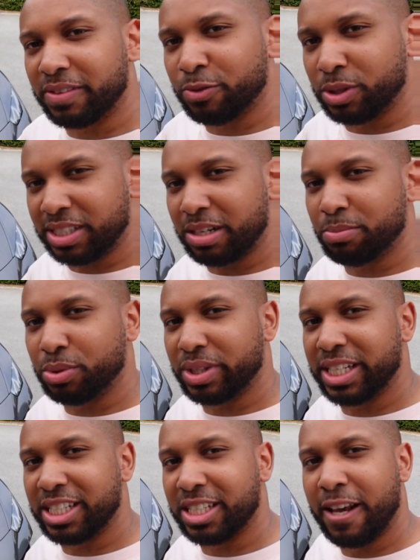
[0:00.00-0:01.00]
For example,
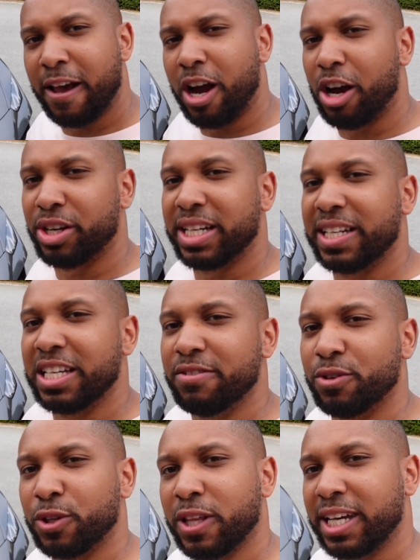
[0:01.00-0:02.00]
this Huracán
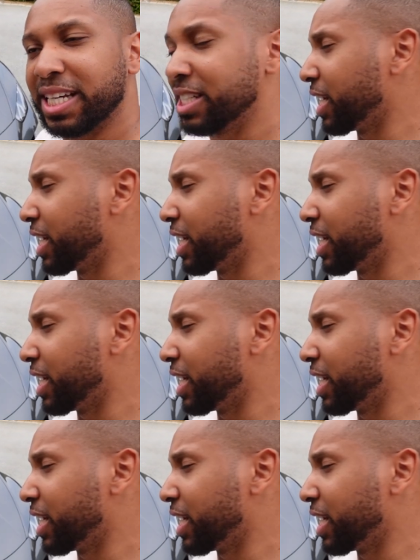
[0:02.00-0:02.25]
Evo that is